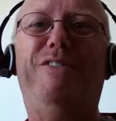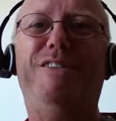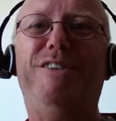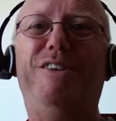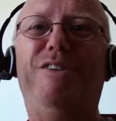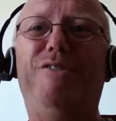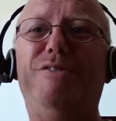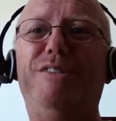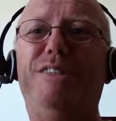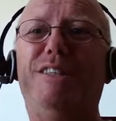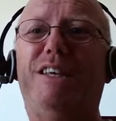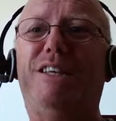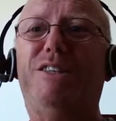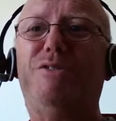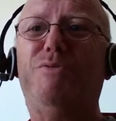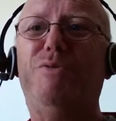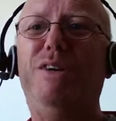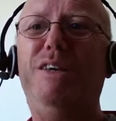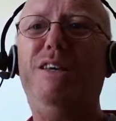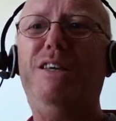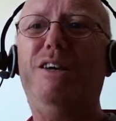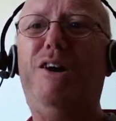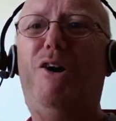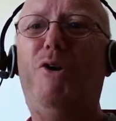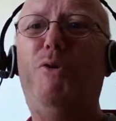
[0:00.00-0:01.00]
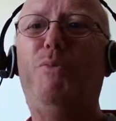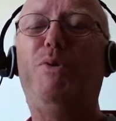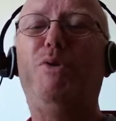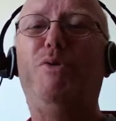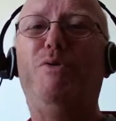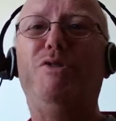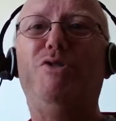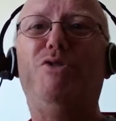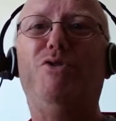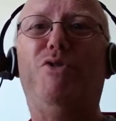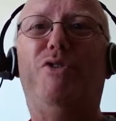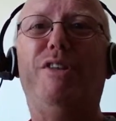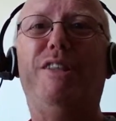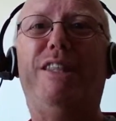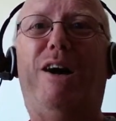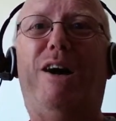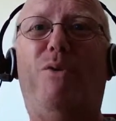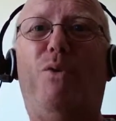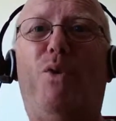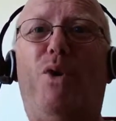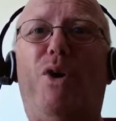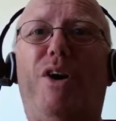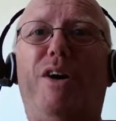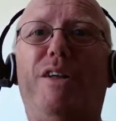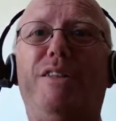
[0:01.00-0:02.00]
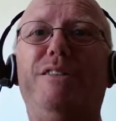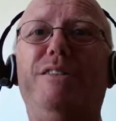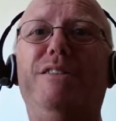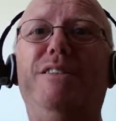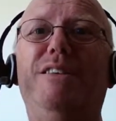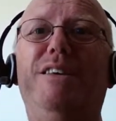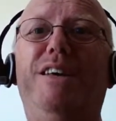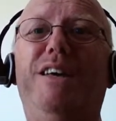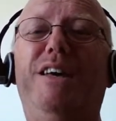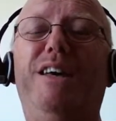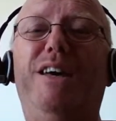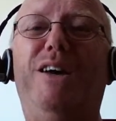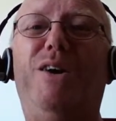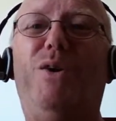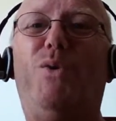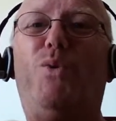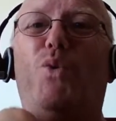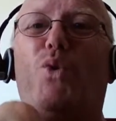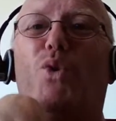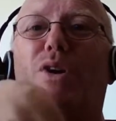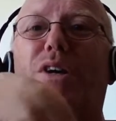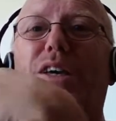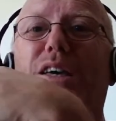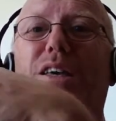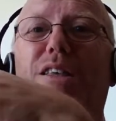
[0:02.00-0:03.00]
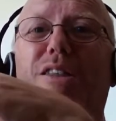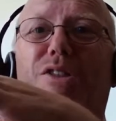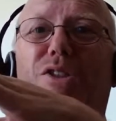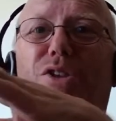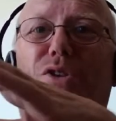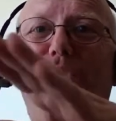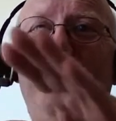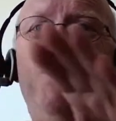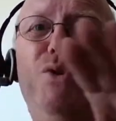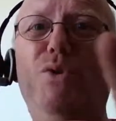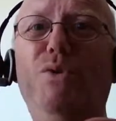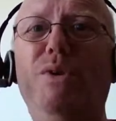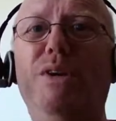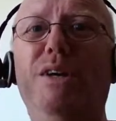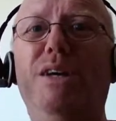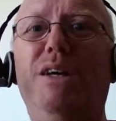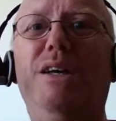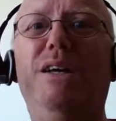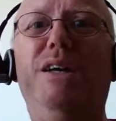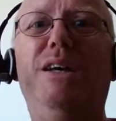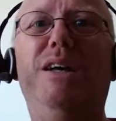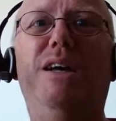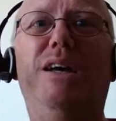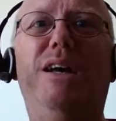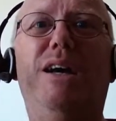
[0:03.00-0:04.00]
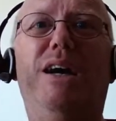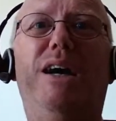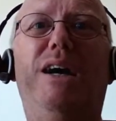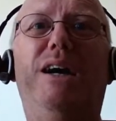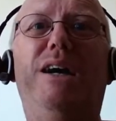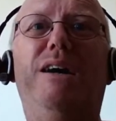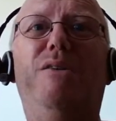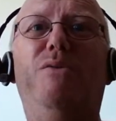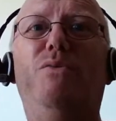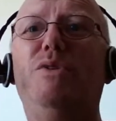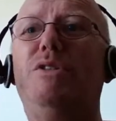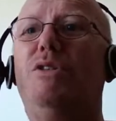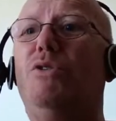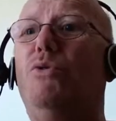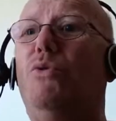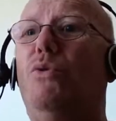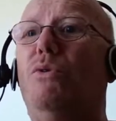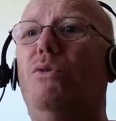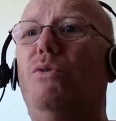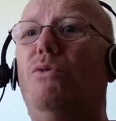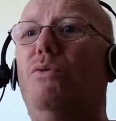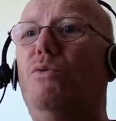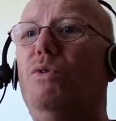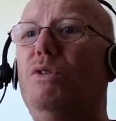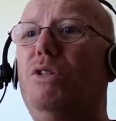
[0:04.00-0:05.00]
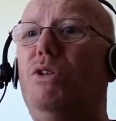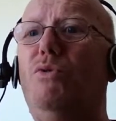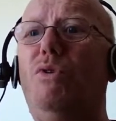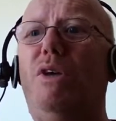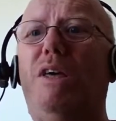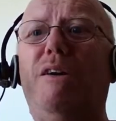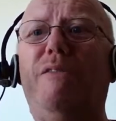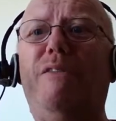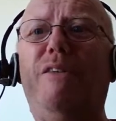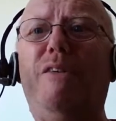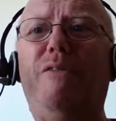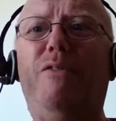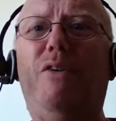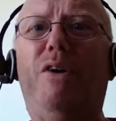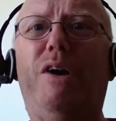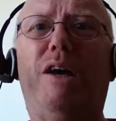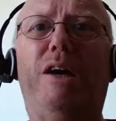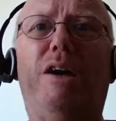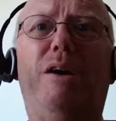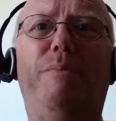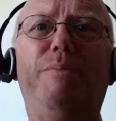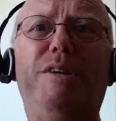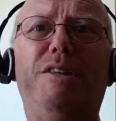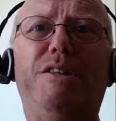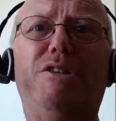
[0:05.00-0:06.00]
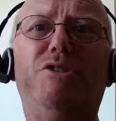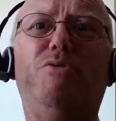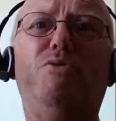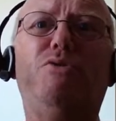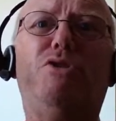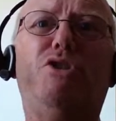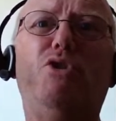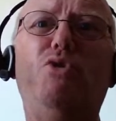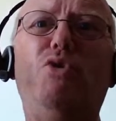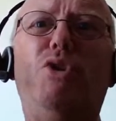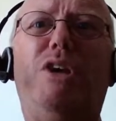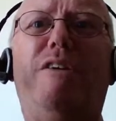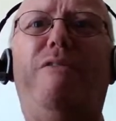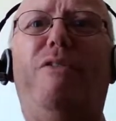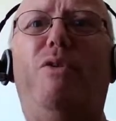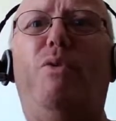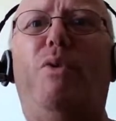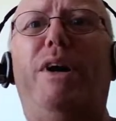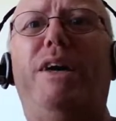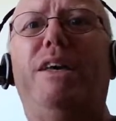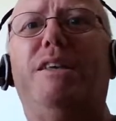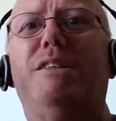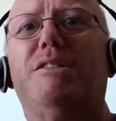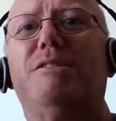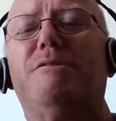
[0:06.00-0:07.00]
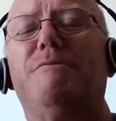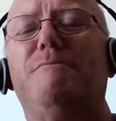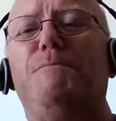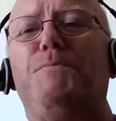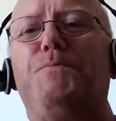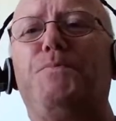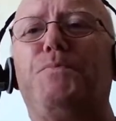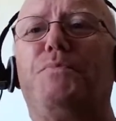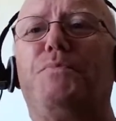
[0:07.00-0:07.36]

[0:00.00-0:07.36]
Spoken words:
videos next week. Hope you enjoyed that one, walking through. We do giveaway. I'm going to do 2 giveaways.